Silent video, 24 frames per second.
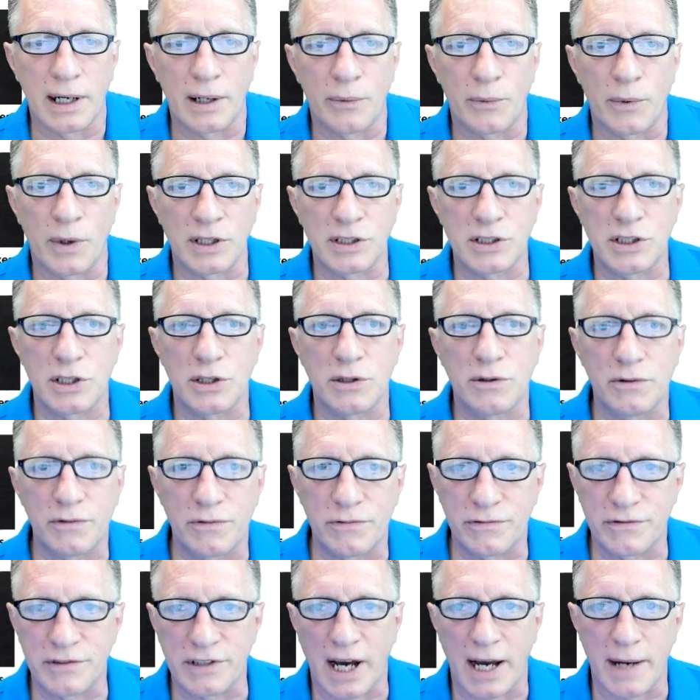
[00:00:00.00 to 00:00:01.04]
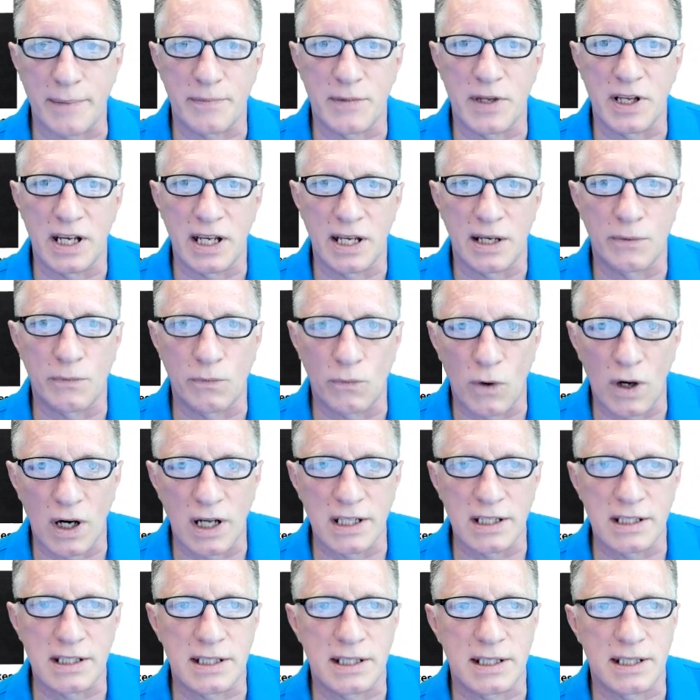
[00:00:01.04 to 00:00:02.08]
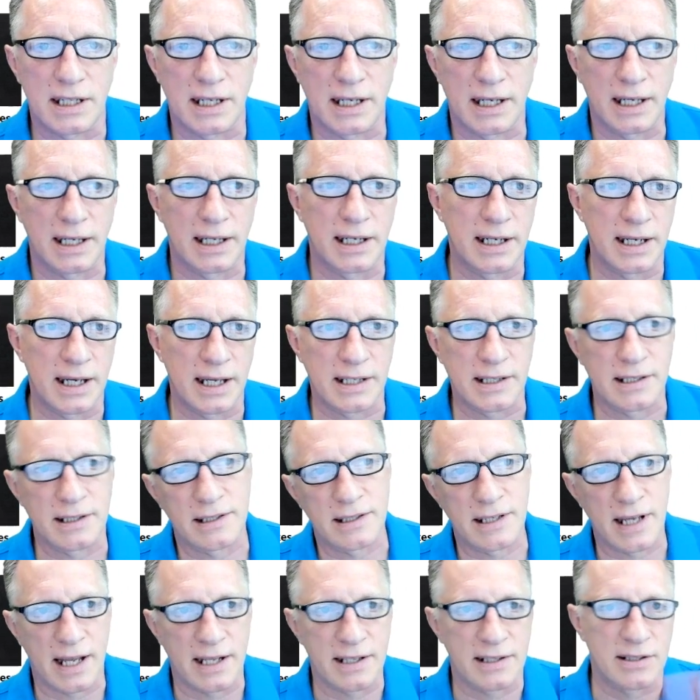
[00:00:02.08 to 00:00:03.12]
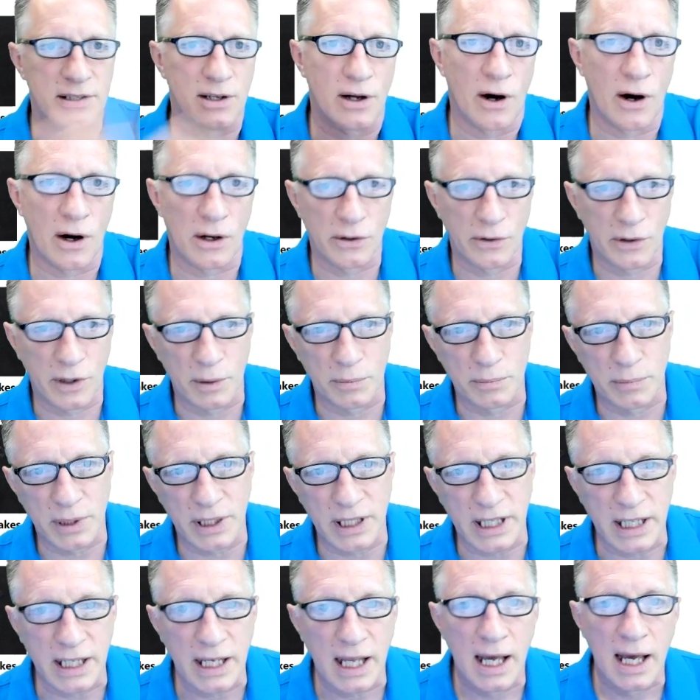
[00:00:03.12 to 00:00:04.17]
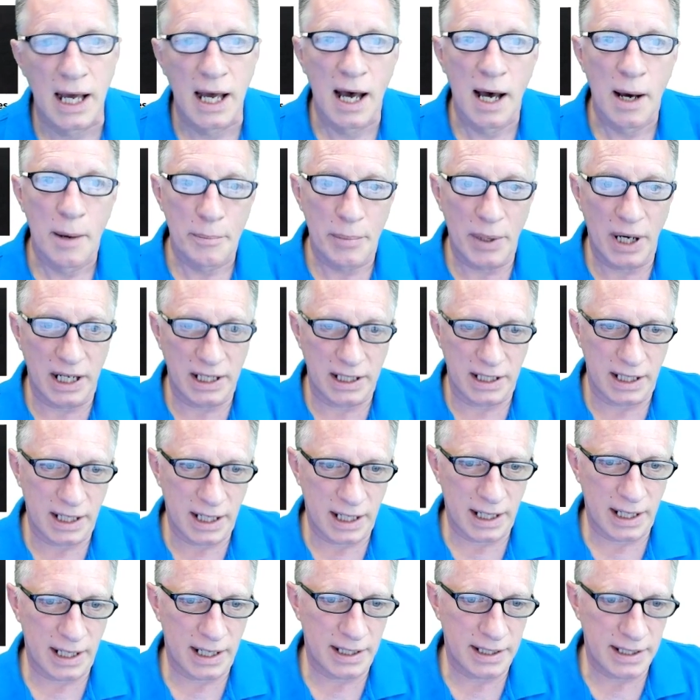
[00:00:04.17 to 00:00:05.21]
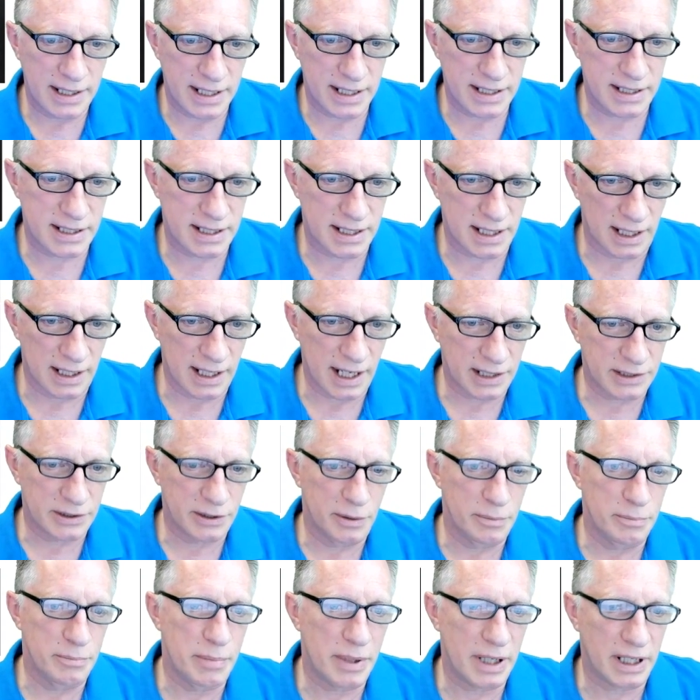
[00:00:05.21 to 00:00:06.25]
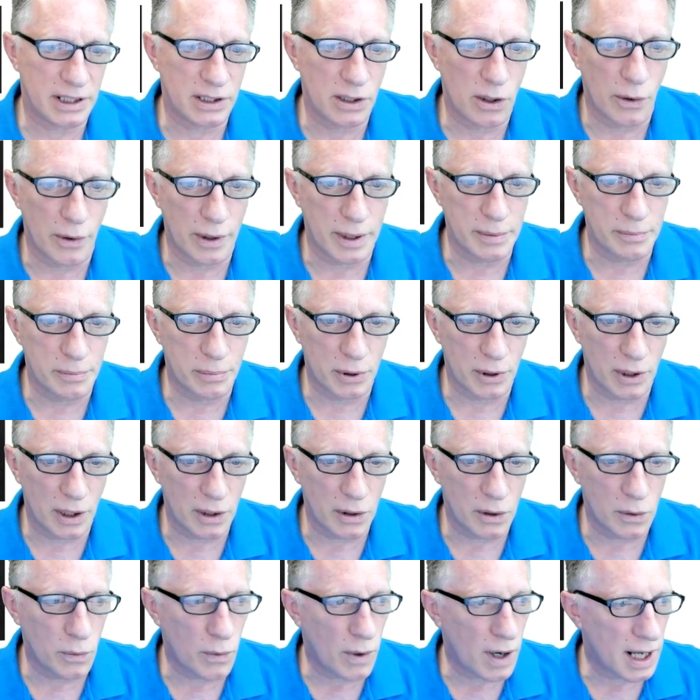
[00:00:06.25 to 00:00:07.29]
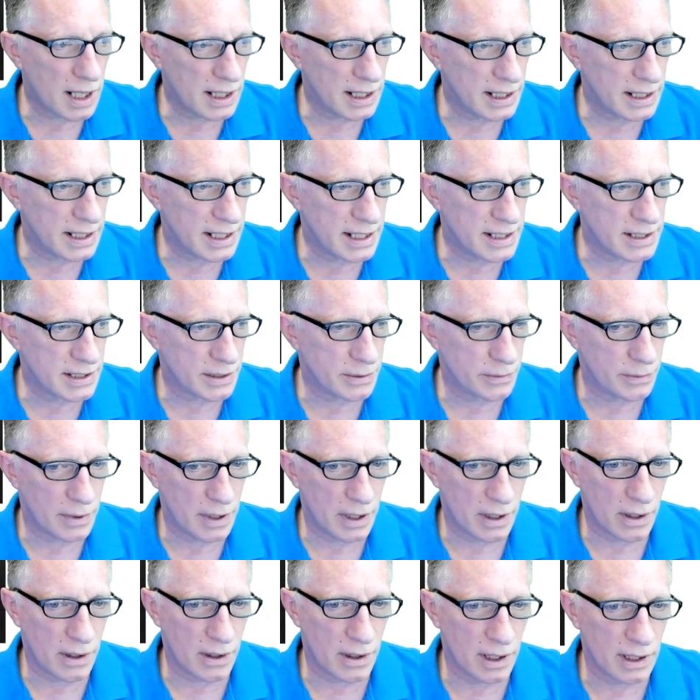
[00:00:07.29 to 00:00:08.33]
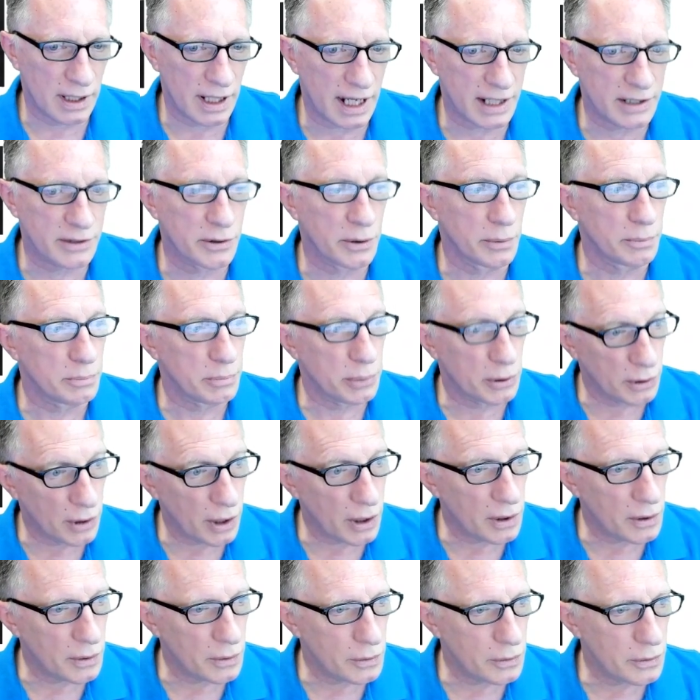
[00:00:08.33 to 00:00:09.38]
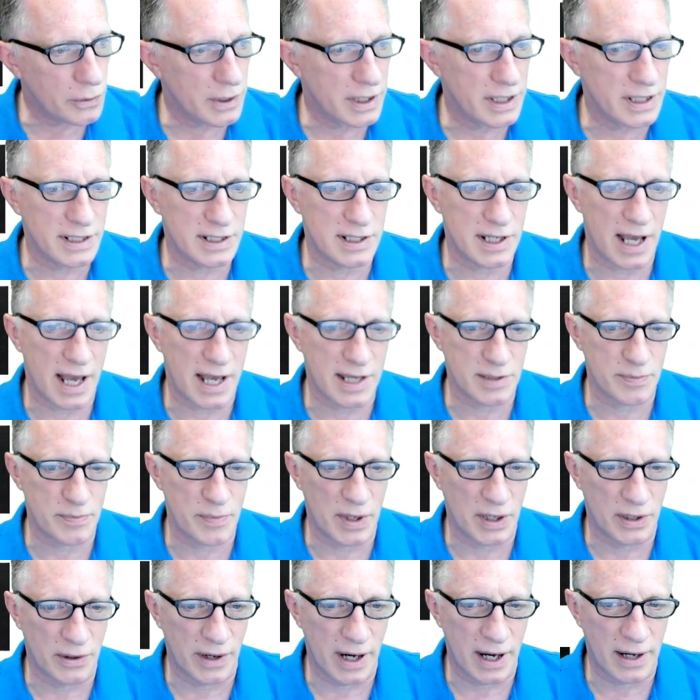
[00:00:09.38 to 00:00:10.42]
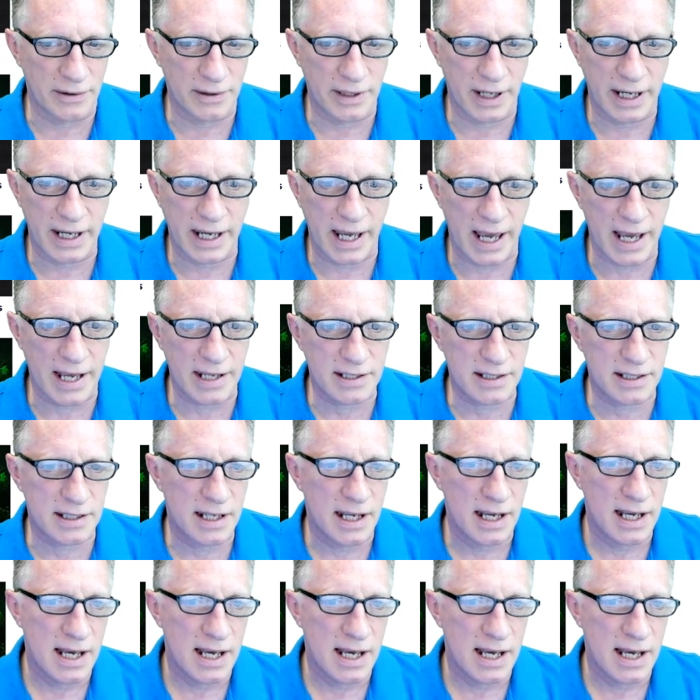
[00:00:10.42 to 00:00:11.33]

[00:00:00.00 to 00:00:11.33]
Once you've typed it in once, it tends to autocomplete. But this Electrum Bitcoin Pro wallet or Electrum Pro has been around, I guess.